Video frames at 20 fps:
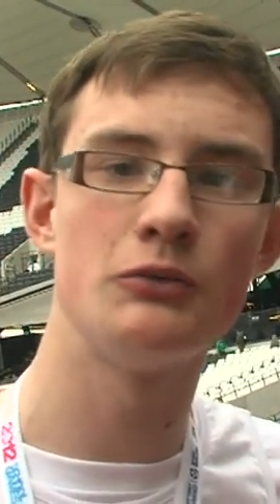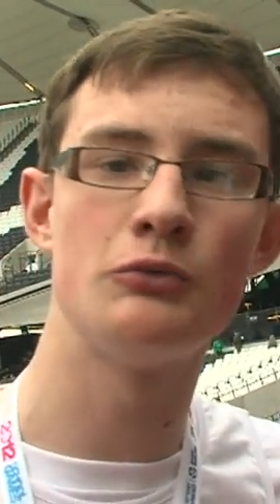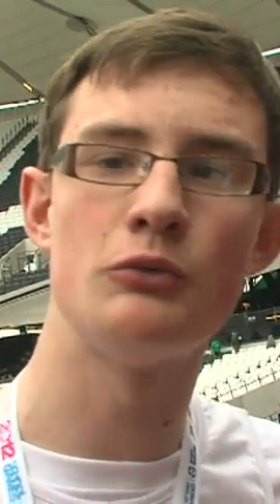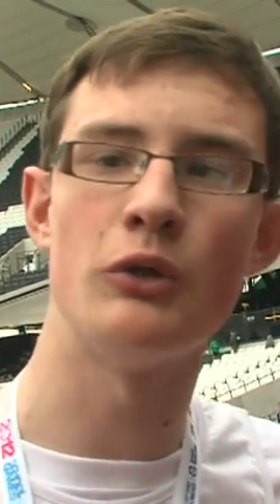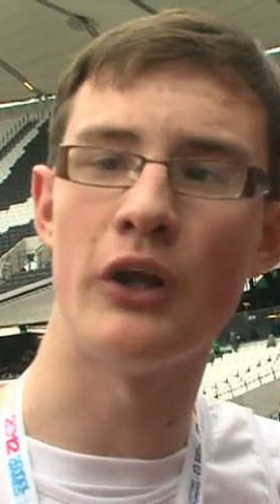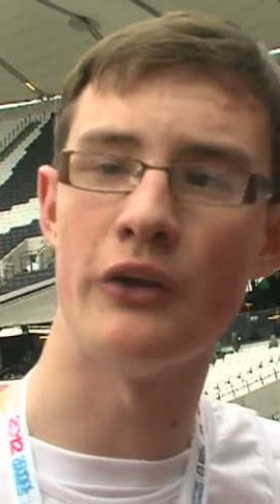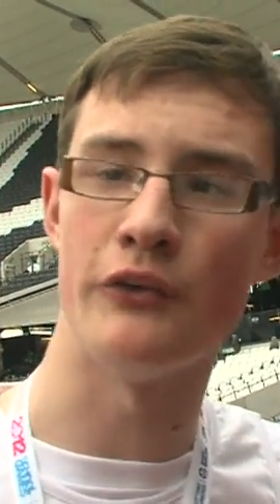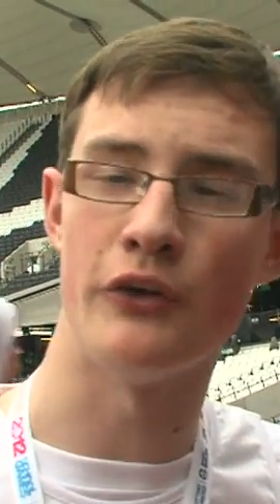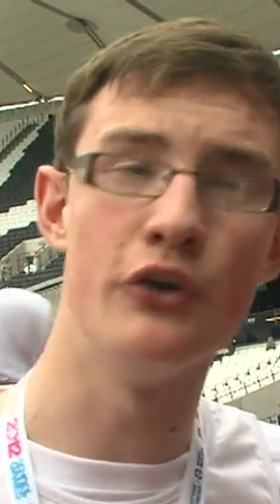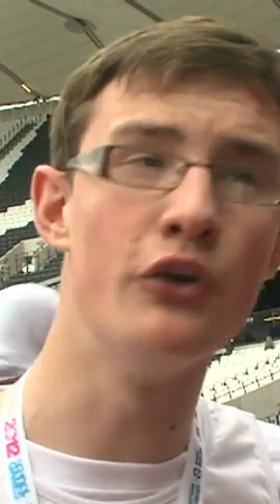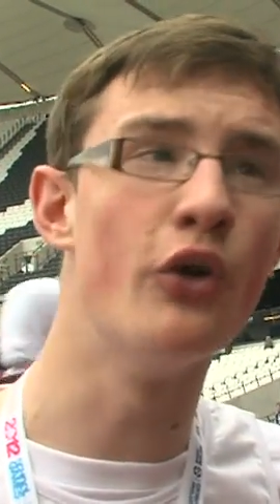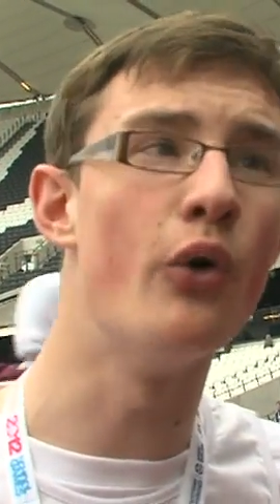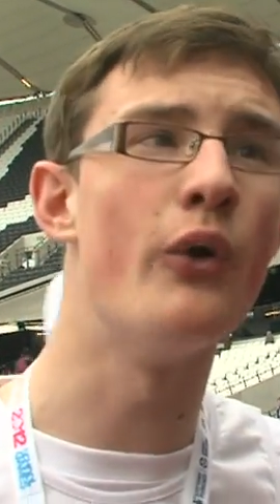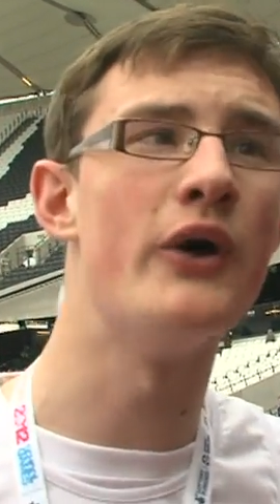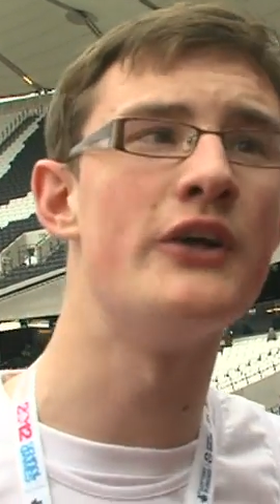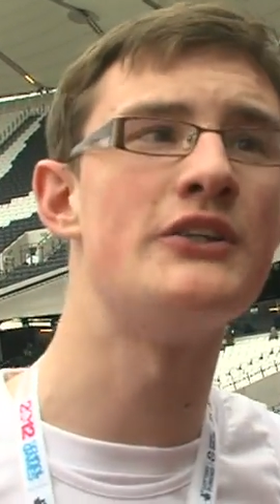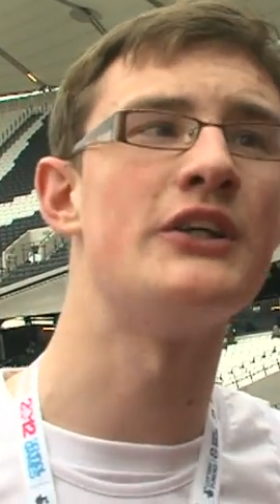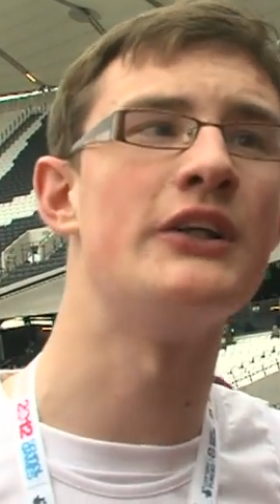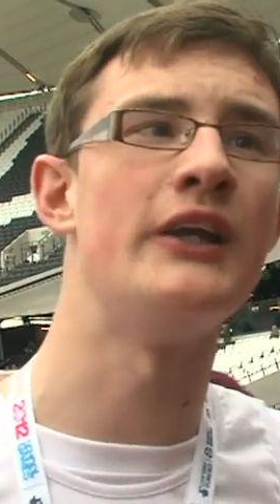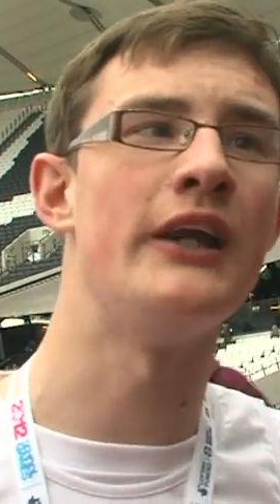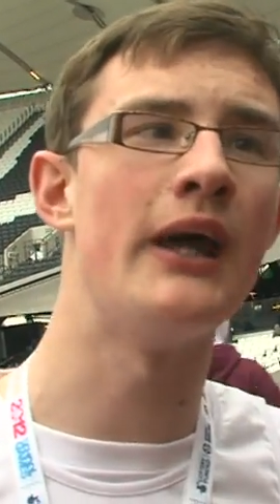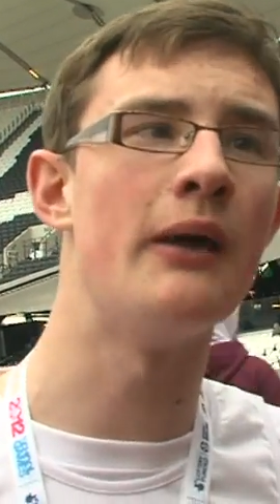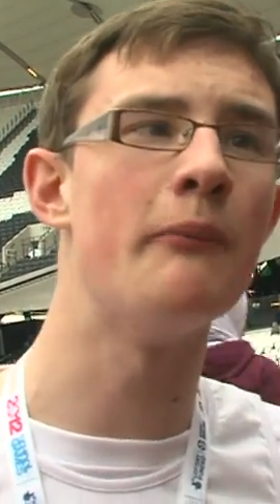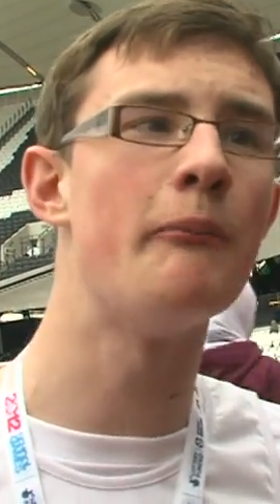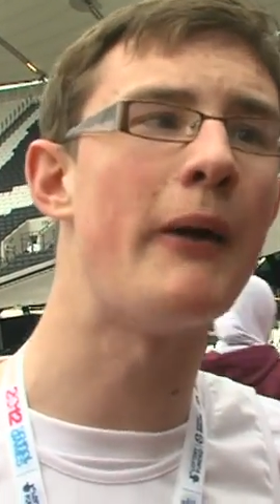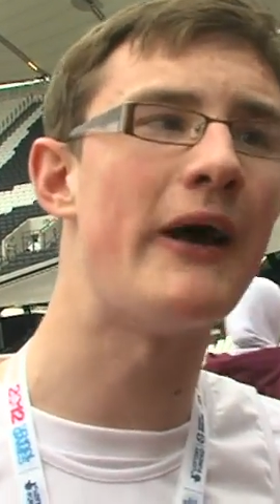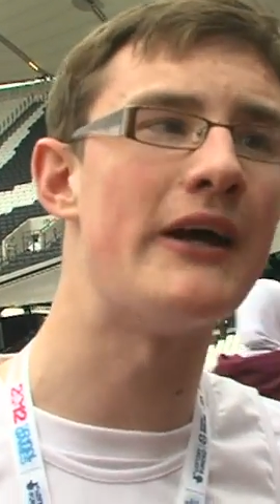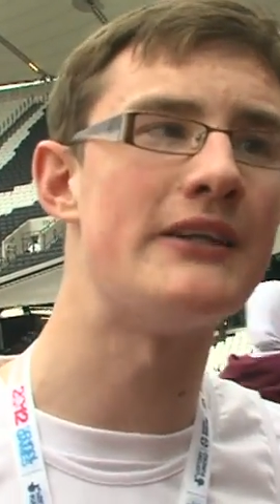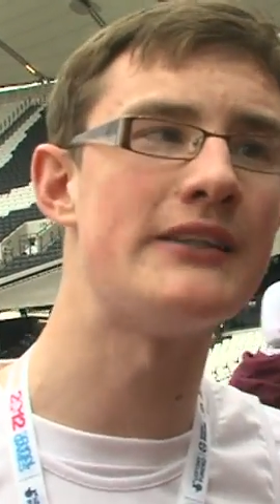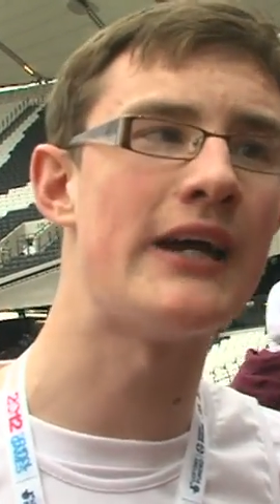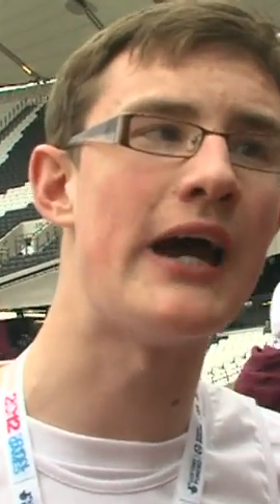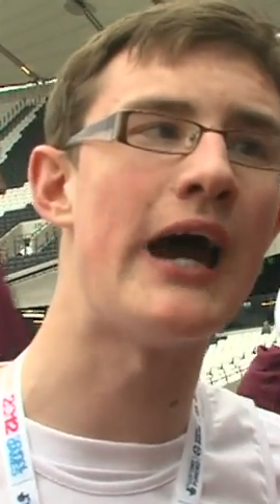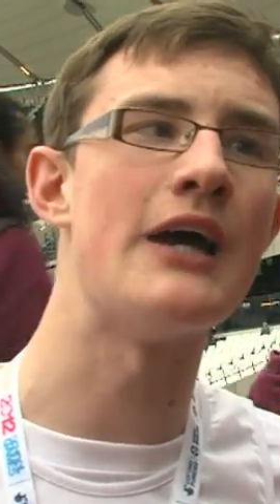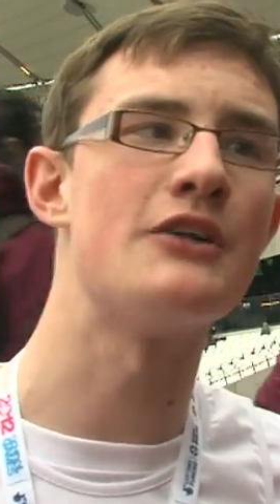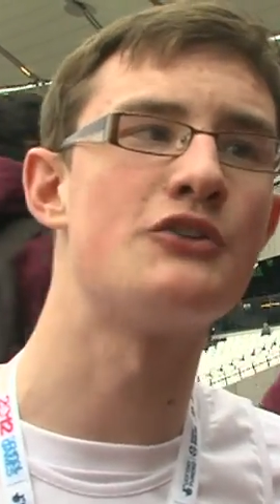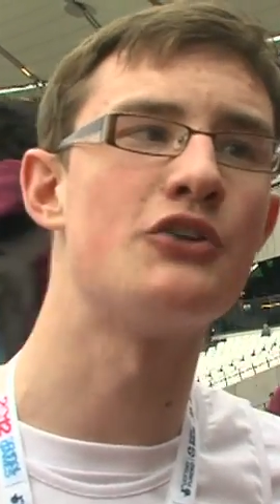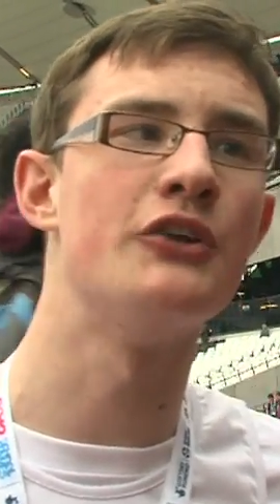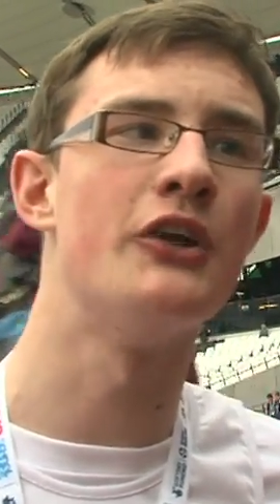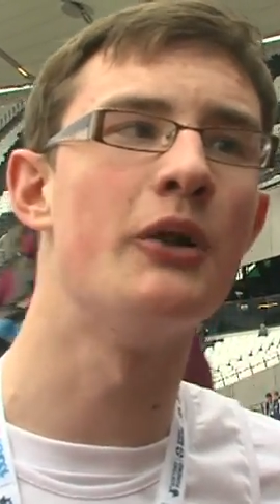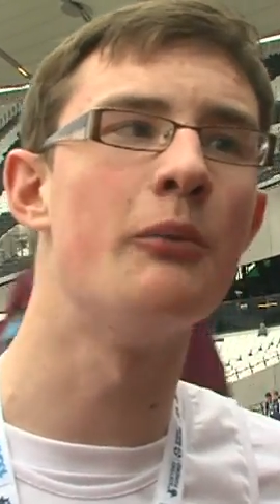like the noise and the impact it
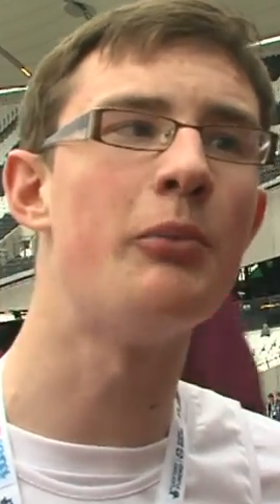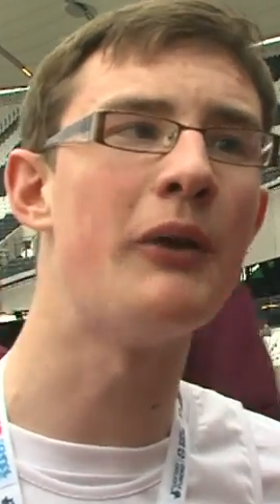has on the